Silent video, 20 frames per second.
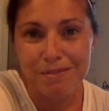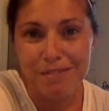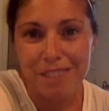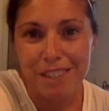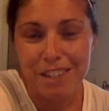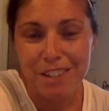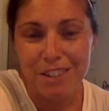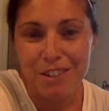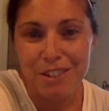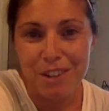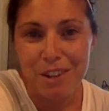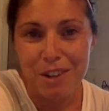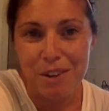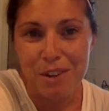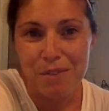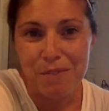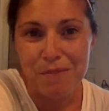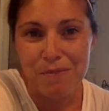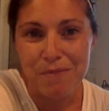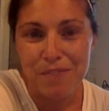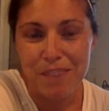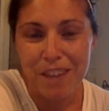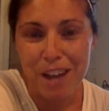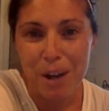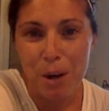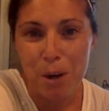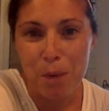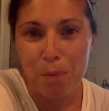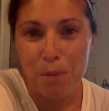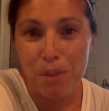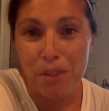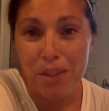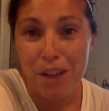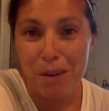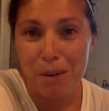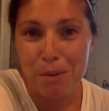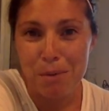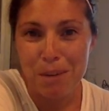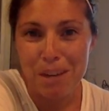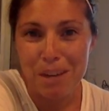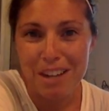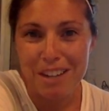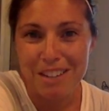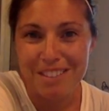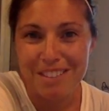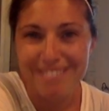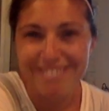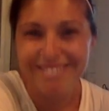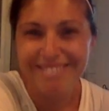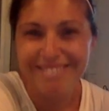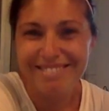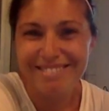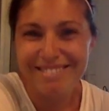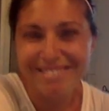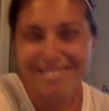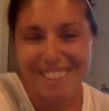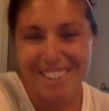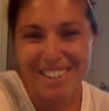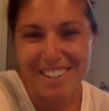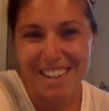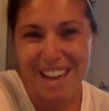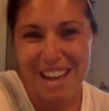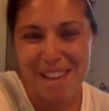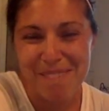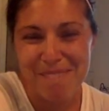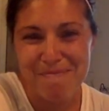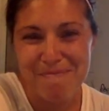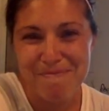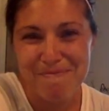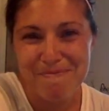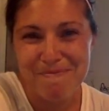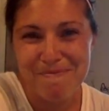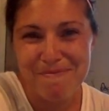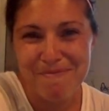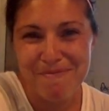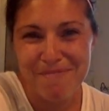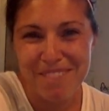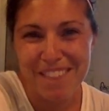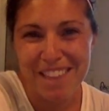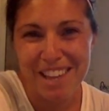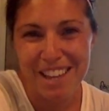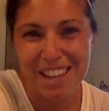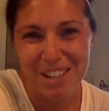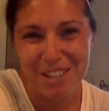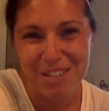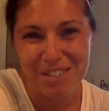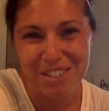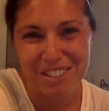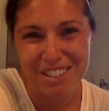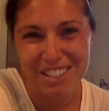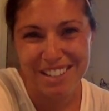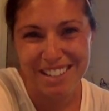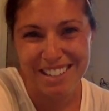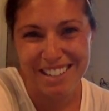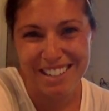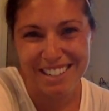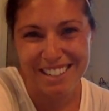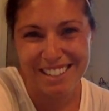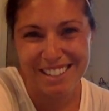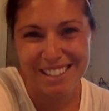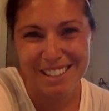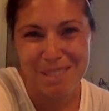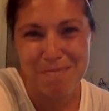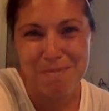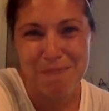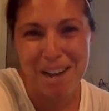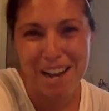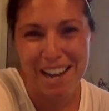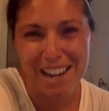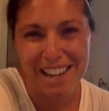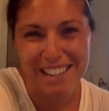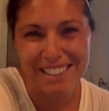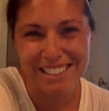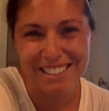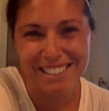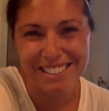And so I hope that will be us. Okay. Thank you for listening. Bye.